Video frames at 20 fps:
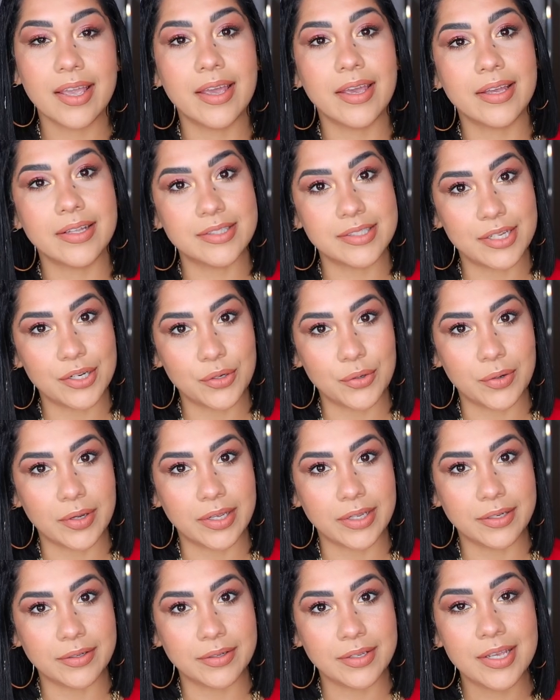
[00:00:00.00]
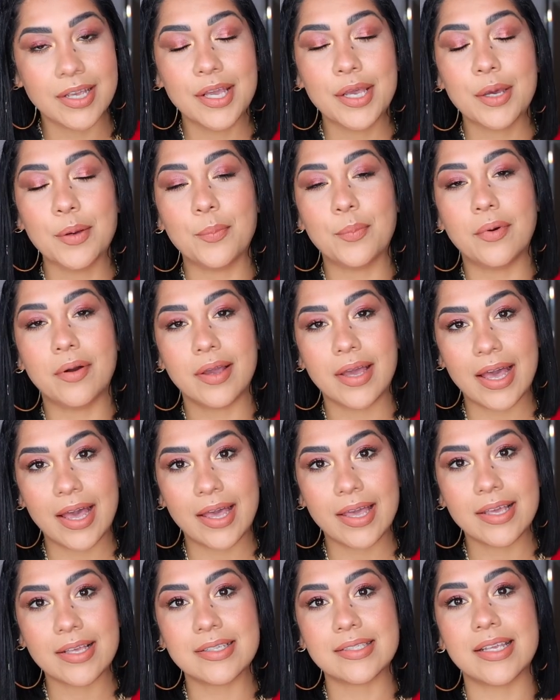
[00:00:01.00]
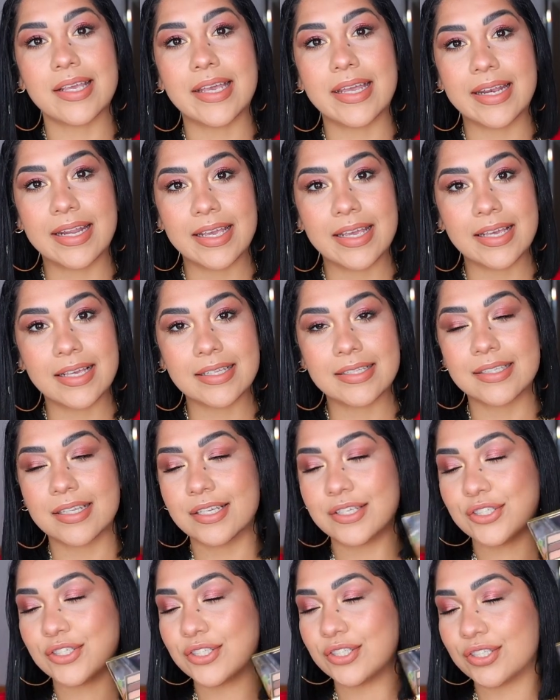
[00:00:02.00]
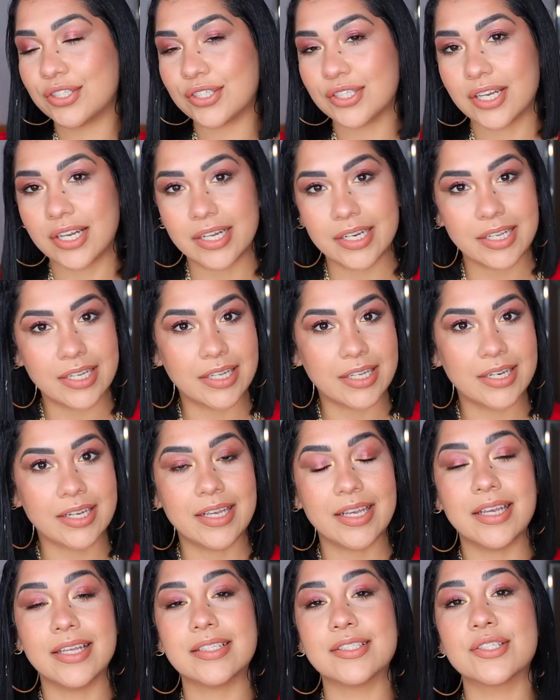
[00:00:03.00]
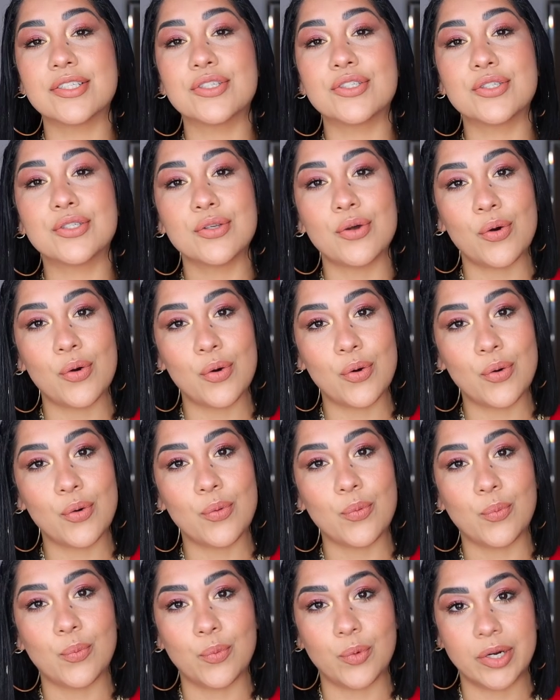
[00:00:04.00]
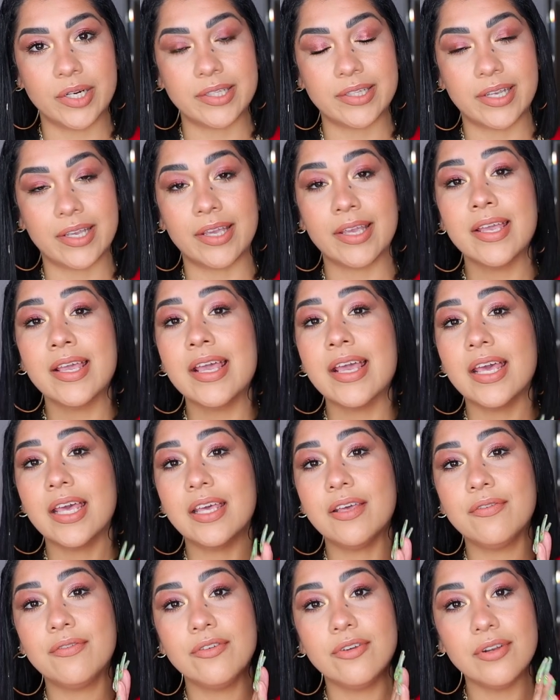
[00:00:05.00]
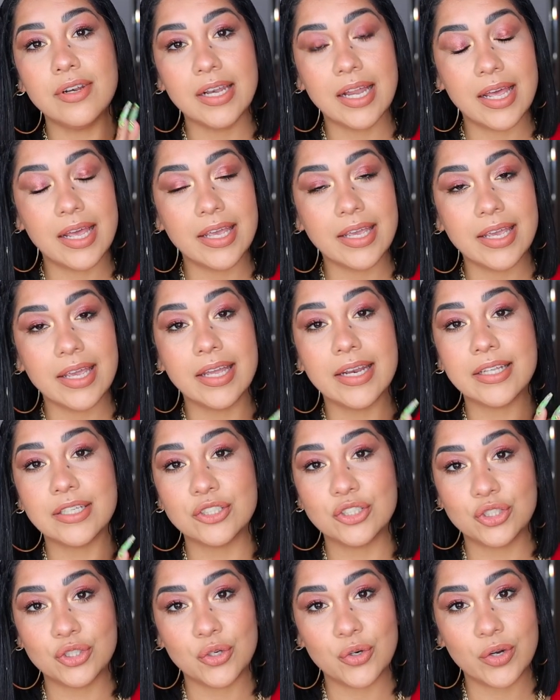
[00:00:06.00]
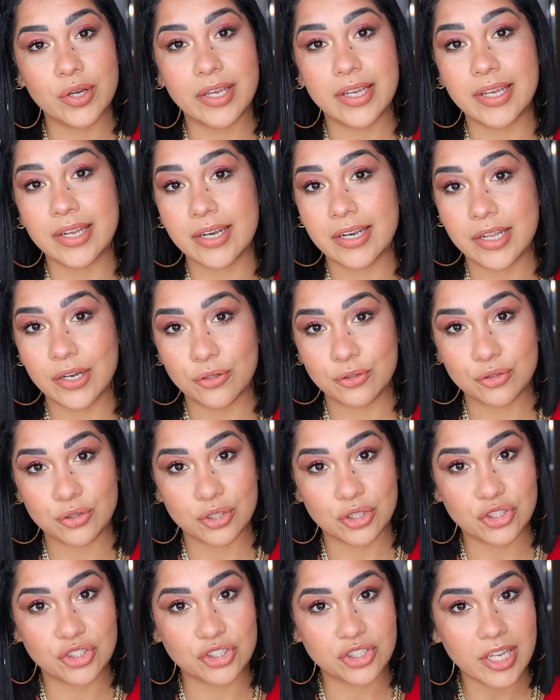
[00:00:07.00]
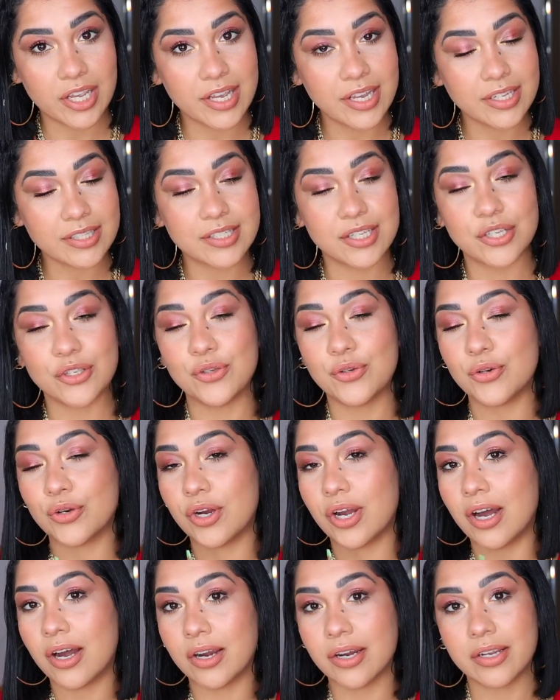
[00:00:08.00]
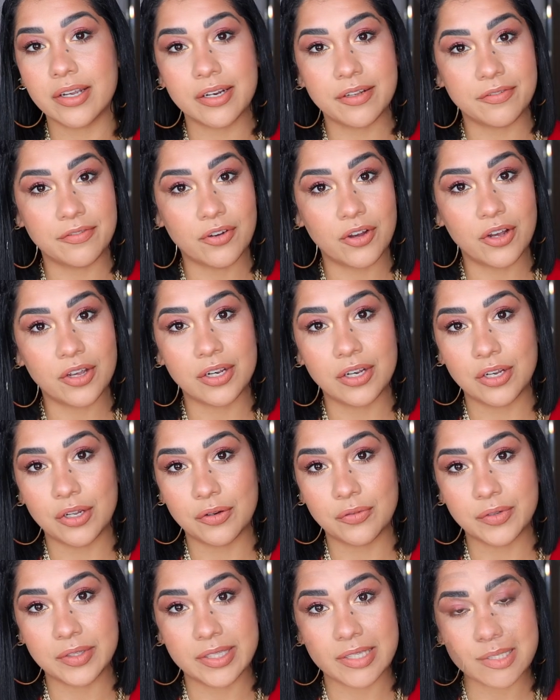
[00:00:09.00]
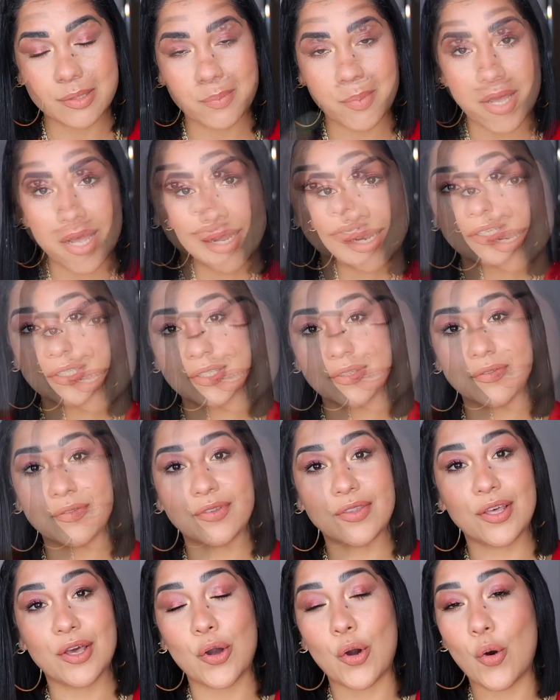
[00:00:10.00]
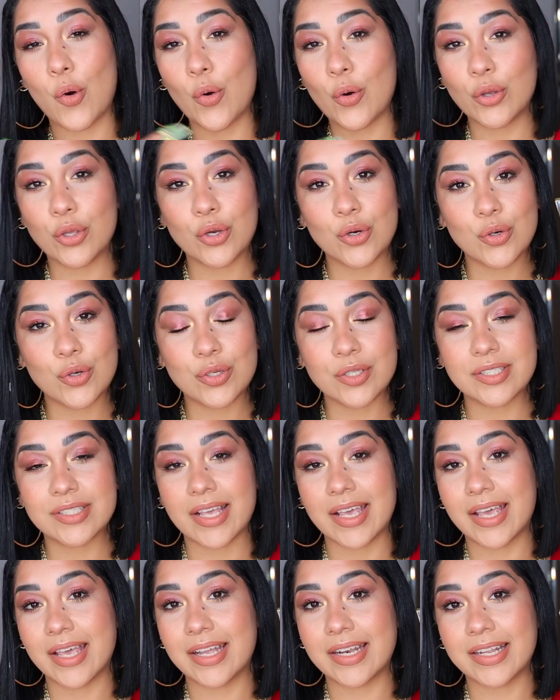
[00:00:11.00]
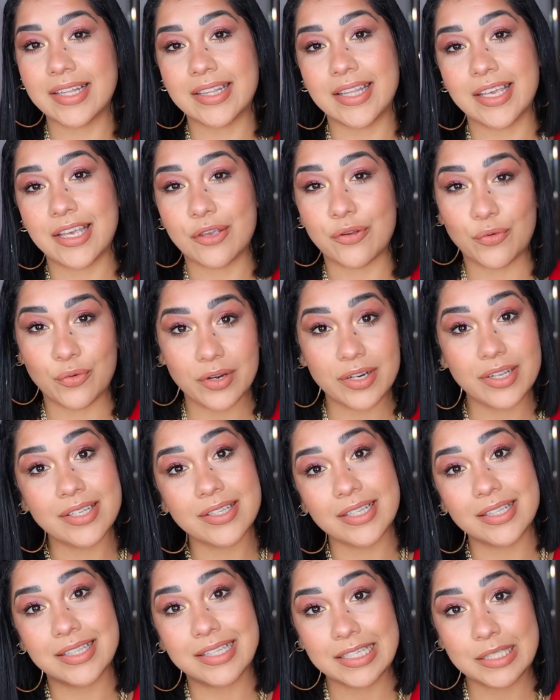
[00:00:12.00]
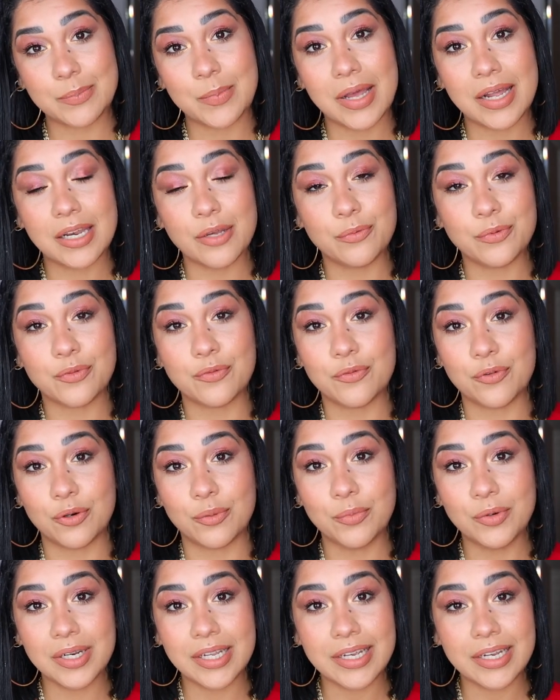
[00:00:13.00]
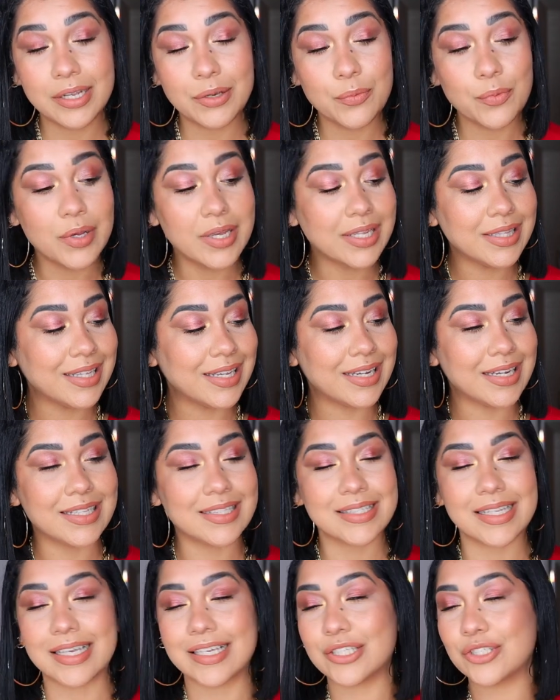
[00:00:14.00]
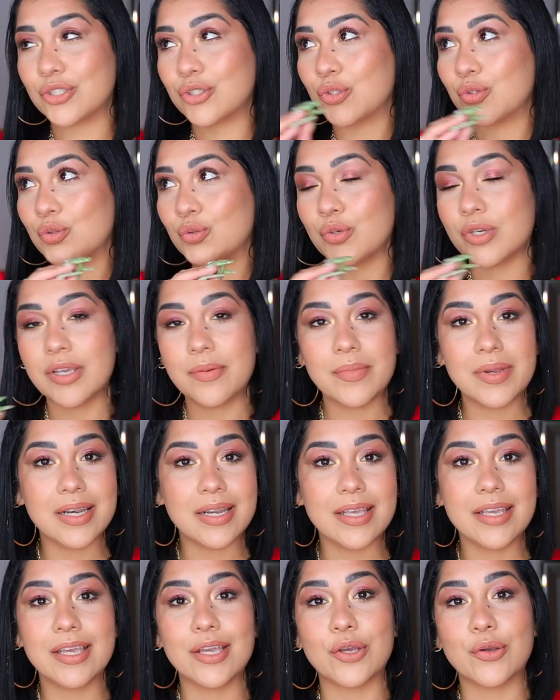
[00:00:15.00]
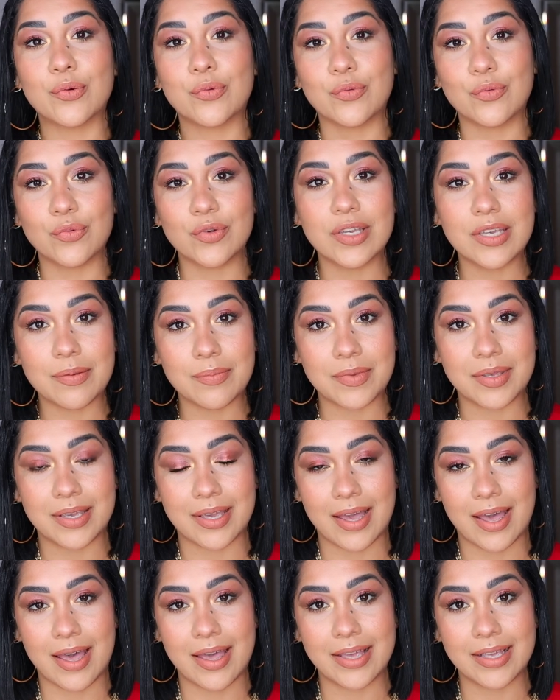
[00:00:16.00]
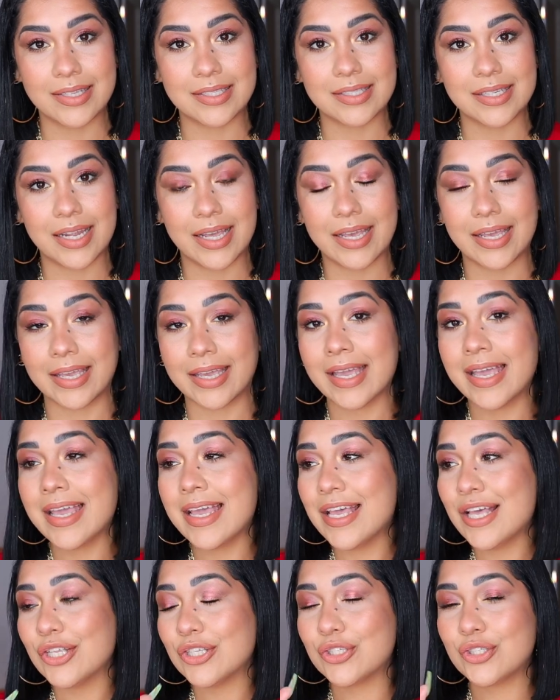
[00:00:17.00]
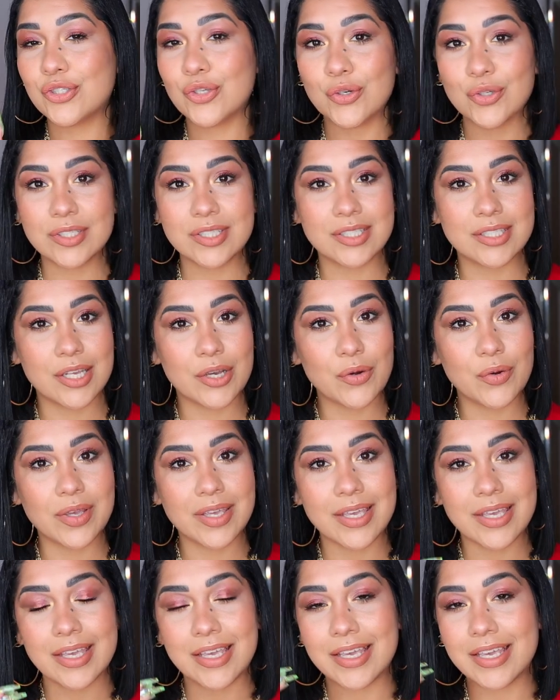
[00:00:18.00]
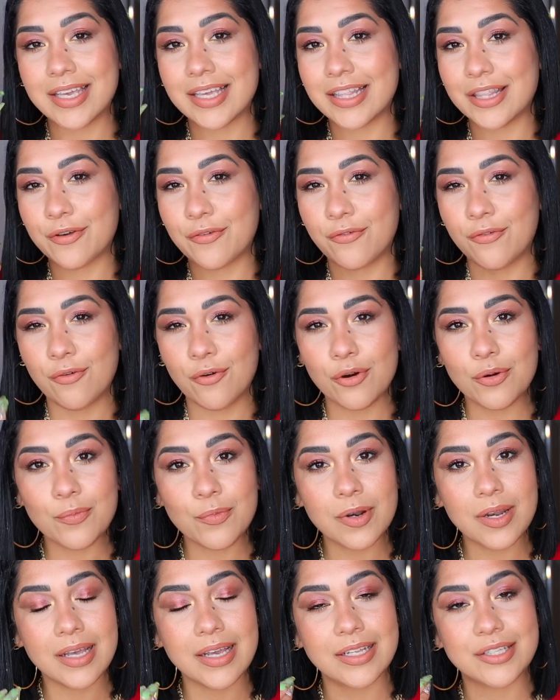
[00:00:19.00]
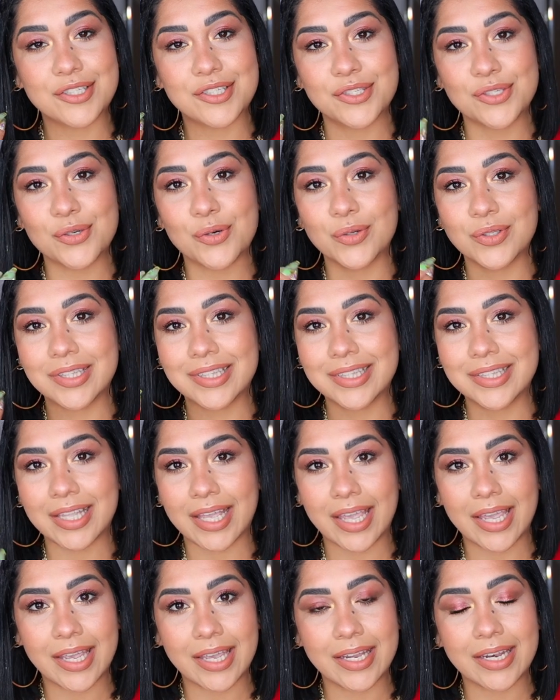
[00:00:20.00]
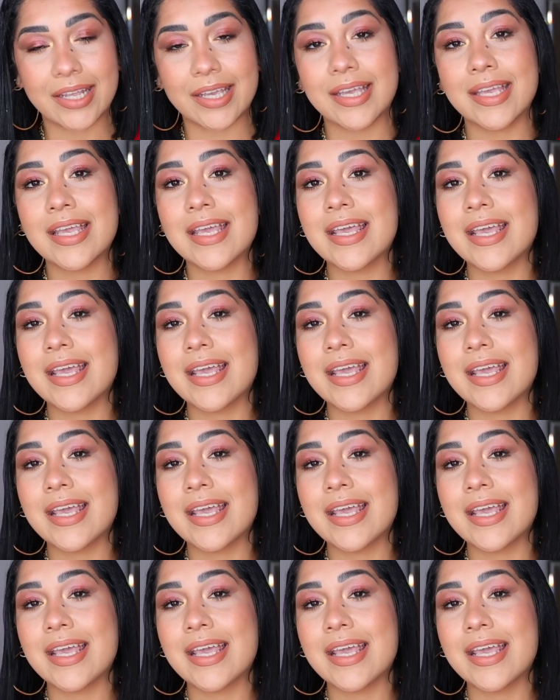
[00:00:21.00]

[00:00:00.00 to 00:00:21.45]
It's annoying. But guys, it is stunning. It's so worth it. If you like and enjoy neutral shades, you are gonna fall in love with this palette. Because of the oils and the ingredient that this palette was formulated with, it is extremely creamy, guys. Like, so silky. The formula, it's so thin.